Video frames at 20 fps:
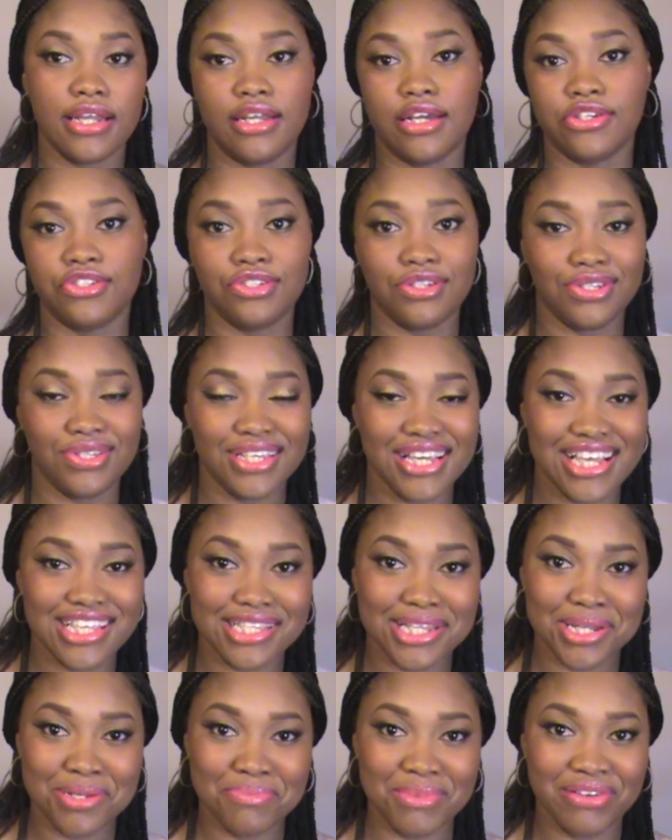And I'll show you
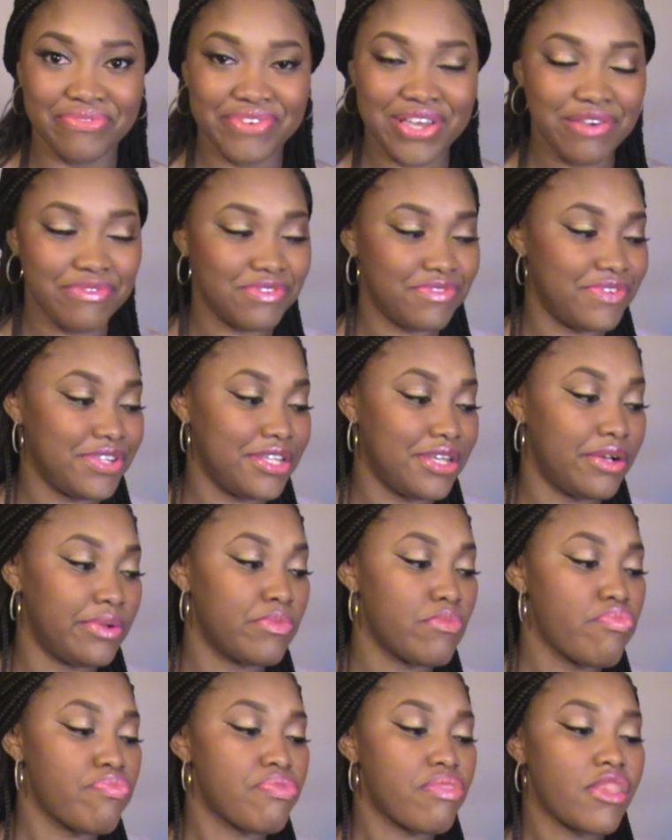guys that in my favorites video.